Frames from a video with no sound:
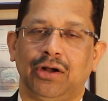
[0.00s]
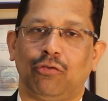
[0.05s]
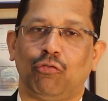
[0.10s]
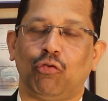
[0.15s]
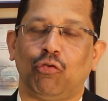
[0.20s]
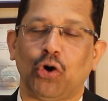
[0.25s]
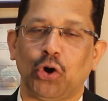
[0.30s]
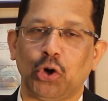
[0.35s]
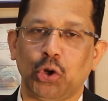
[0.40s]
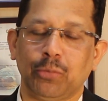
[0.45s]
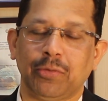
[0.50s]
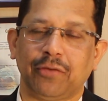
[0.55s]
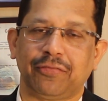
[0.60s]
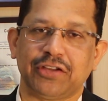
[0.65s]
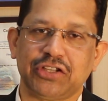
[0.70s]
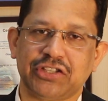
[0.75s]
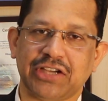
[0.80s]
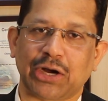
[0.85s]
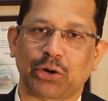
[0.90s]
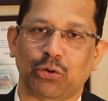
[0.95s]
volume of
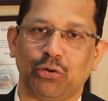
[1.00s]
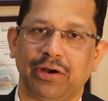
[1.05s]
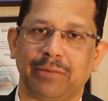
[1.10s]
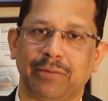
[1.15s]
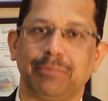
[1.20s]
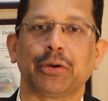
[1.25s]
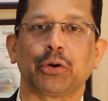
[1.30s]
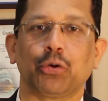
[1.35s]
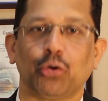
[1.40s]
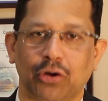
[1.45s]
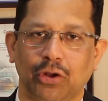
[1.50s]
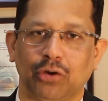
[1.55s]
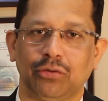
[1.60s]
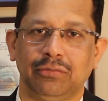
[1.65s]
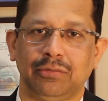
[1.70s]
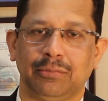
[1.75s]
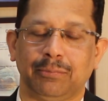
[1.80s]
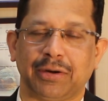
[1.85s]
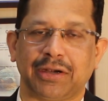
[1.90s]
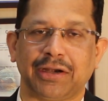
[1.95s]
ejaculate may go
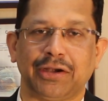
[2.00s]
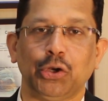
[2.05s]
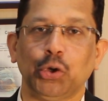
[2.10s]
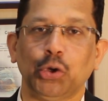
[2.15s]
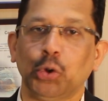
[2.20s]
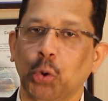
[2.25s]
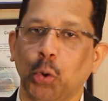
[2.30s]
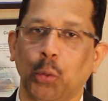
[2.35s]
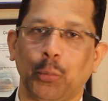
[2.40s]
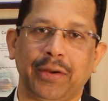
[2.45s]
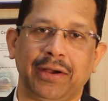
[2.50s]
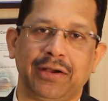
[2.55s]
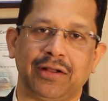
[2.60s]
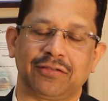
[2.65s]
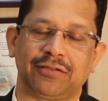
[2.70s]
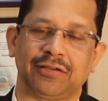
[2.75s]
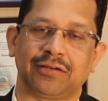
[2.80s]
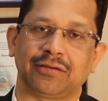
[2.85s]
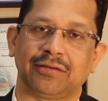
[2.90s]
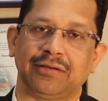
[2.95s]
down, but in no way
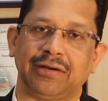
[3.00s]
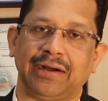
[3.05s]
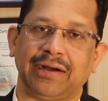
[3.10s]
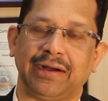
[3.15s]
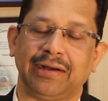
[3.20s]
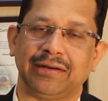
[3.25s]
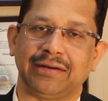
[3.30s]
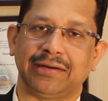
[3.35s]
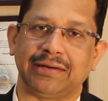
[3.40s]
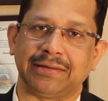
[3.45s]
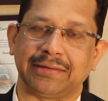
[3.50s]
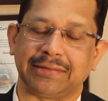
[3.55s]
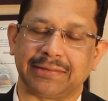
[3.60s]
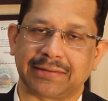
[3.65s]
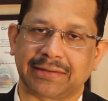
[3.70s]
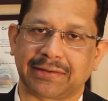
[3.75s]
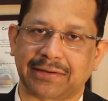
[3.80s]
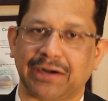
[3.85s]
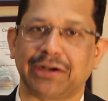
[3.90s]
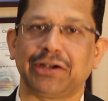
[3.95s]
does it
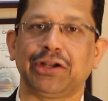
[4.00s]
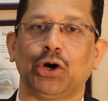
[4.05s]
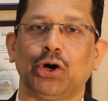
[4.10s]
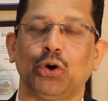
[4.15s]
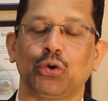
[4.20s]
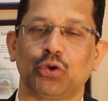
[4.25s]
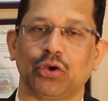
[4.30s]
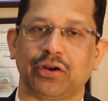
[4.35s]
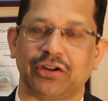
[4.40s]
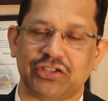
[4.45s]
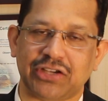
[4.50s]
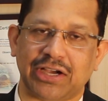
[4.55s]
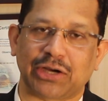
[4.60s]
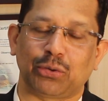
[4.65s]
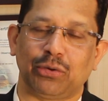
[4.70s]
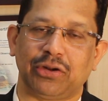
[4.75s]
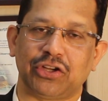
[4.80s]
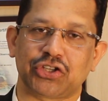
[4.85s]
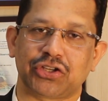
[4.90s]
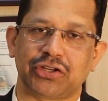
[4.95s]
cut down your
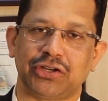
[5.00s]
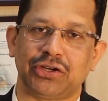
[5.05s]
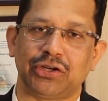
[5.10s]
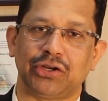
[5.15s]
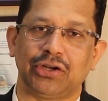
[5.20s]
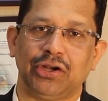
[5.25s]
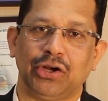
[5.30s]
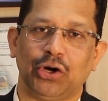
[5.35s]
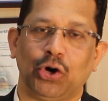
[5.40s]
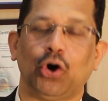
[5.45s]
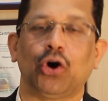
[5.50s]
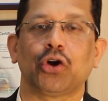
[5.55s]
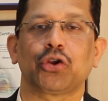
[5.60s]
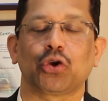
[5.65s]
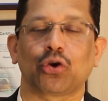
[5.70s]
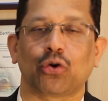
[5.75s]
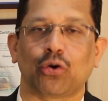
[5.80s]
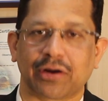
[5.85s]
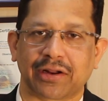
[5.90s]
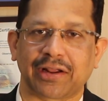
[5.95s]
ejaculation or
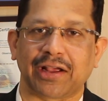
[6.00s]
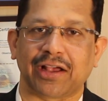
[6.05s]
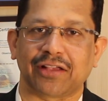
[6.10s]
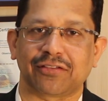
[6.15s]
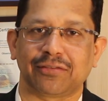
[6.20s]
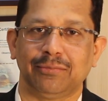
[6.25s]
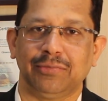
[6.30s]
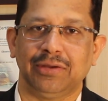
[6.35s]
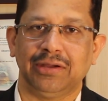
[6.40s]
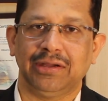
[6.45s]
your orgasm,